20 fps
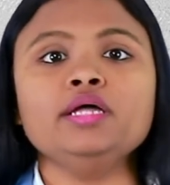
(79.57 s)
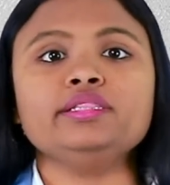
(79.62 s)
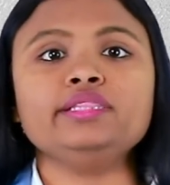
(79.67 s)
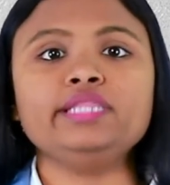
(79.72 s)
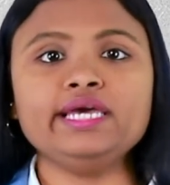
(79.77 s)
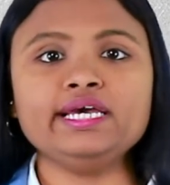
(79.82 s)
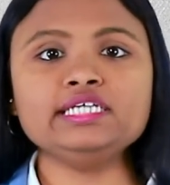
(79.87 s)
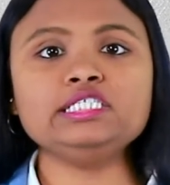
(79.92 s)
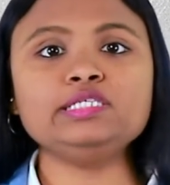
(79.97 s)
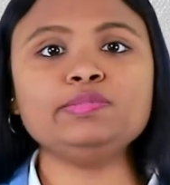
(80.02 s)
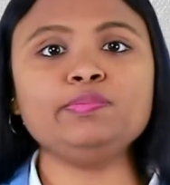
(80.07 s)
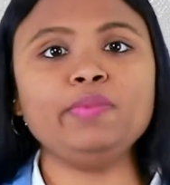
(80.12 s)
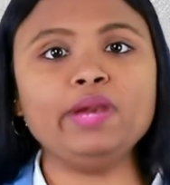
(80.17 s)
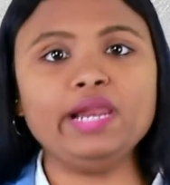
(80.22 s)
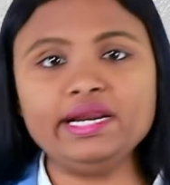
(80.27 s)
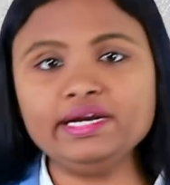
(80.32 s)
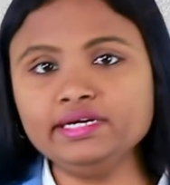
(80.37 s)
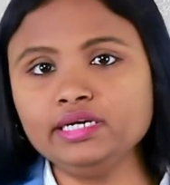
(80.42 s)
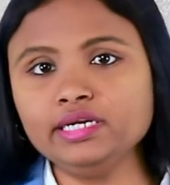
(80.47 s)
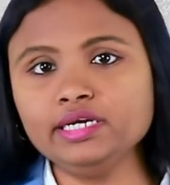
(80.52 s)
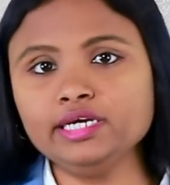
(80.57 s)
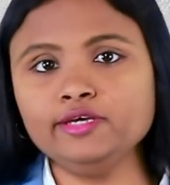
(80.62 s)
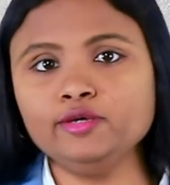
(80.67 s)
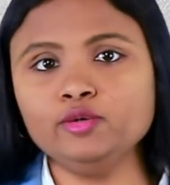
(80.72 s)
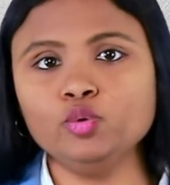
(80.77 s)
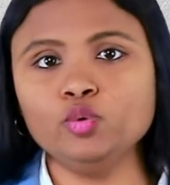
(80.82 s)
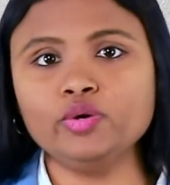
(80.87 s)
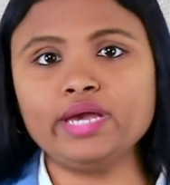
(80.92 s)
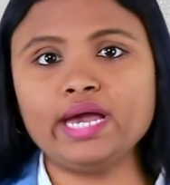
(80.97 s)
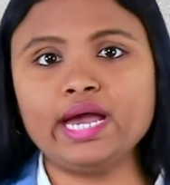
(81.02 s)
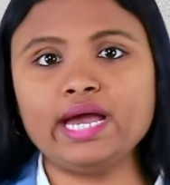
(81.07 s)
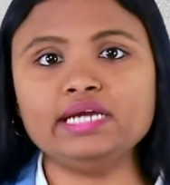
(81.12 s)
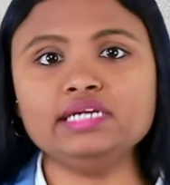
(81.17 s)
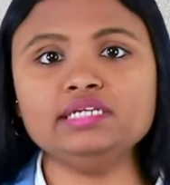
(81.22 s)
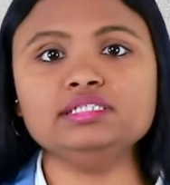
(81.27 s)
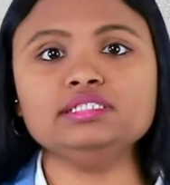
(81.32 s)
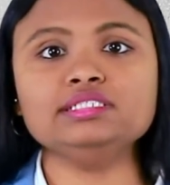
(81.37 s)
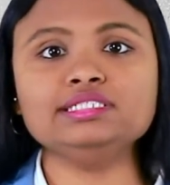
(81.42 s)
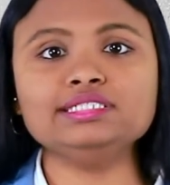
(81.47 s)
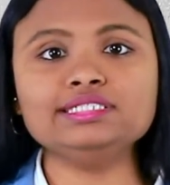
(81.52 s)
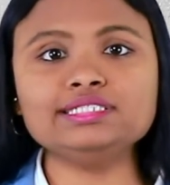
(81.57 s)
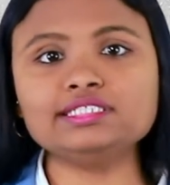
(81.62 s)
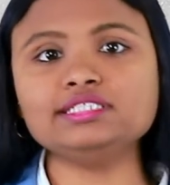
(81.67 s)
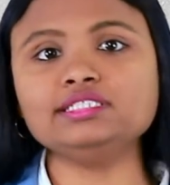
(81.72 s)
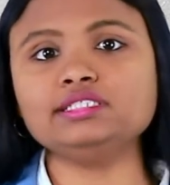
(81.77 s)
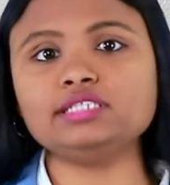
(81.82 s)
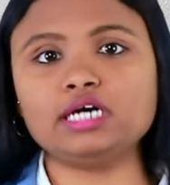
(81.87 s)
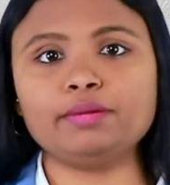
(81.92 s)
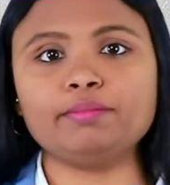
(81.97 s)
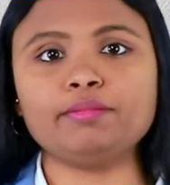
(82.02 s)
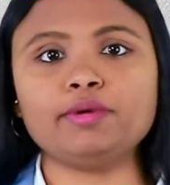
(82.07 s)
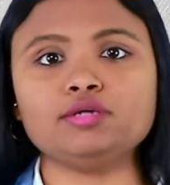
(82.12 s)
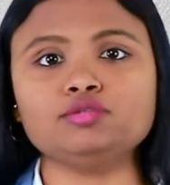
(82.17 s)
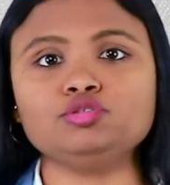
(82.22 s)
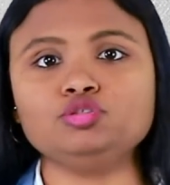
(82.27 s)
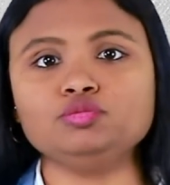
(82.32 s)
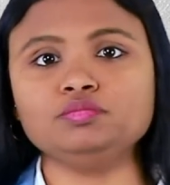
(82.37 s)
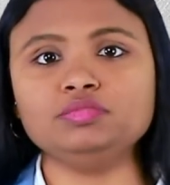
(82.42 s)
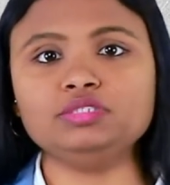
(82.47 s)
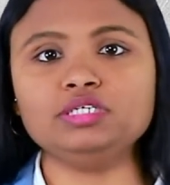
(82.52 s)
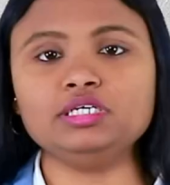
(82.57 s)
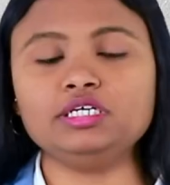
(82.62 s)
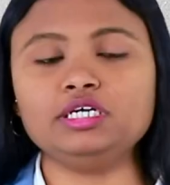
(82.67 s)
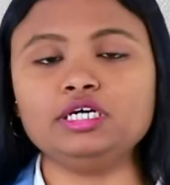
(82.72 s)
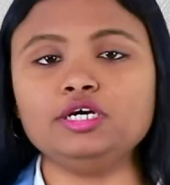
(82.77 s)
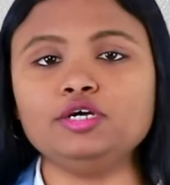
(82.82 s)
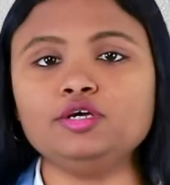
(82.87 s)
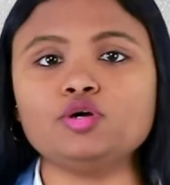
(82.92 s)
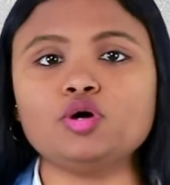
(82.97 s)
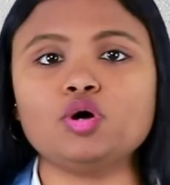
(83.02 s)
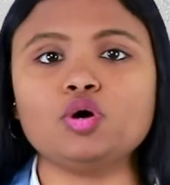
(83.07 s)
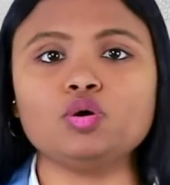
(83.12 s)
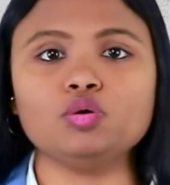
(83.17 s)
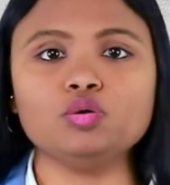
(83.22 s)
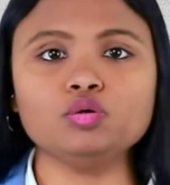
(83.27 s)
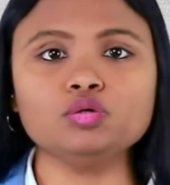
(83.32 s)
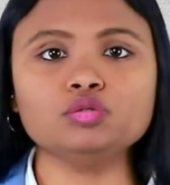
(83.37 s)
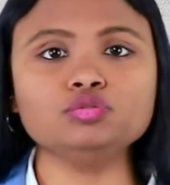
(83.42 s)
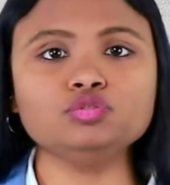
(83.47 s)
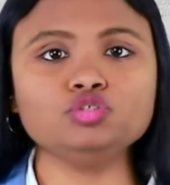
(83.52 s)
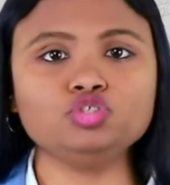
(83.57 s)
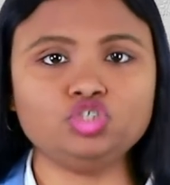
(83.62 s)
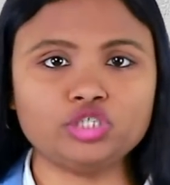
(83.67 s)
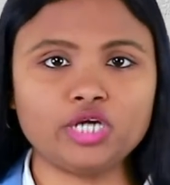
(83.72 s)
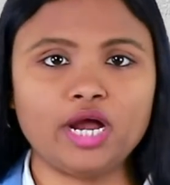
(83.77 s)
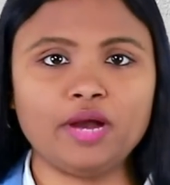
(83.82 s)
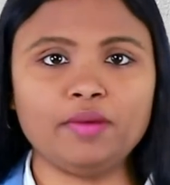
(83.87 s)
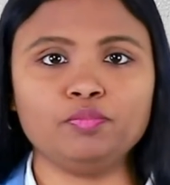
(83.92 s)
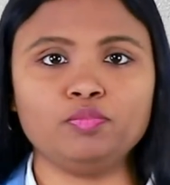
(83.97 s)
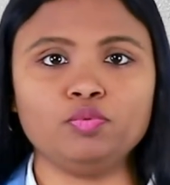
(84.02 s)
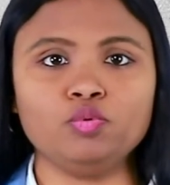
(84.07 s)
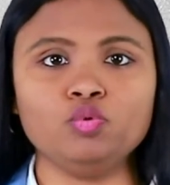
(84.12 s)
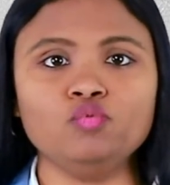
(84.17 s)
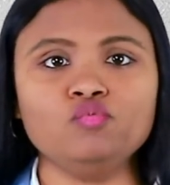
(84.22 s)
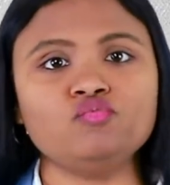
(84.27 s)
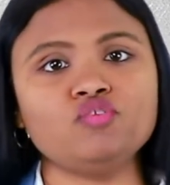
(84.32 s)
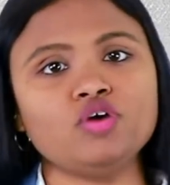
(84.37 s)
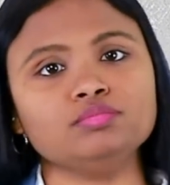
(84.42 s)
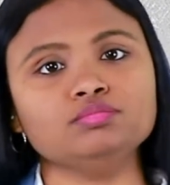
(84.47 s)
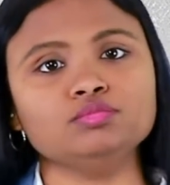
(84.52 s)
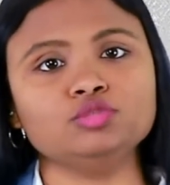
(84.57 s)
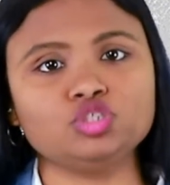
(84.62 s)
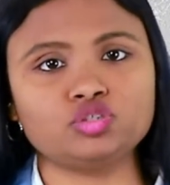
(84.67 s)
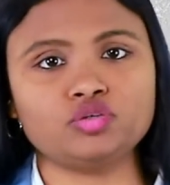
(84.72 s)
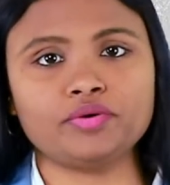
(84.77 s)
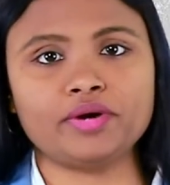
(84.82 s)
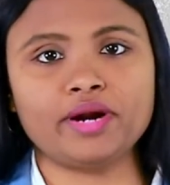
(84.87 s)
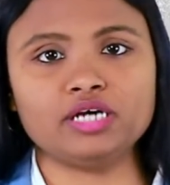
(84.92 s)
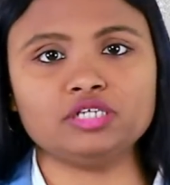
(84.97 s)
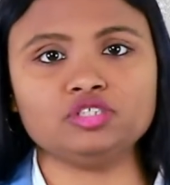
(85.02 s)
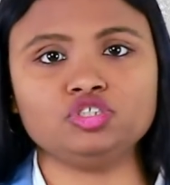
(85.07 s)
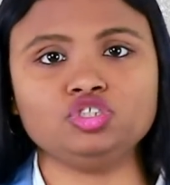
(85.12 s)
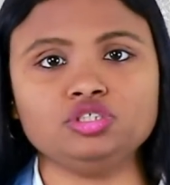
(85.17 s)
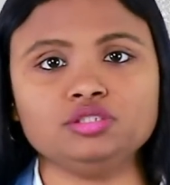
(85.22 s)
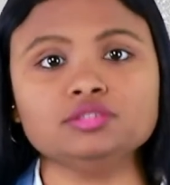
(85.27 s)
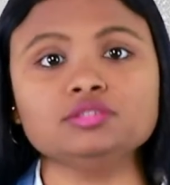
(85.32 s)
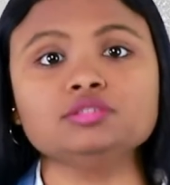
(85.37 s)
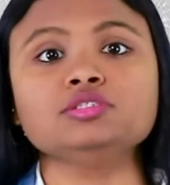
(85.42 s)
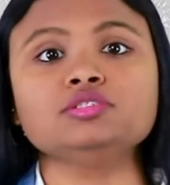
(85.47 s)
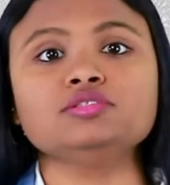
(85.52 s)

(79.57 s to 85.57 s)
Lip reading: there's plenty you can learn about making your own shampoo from scratch.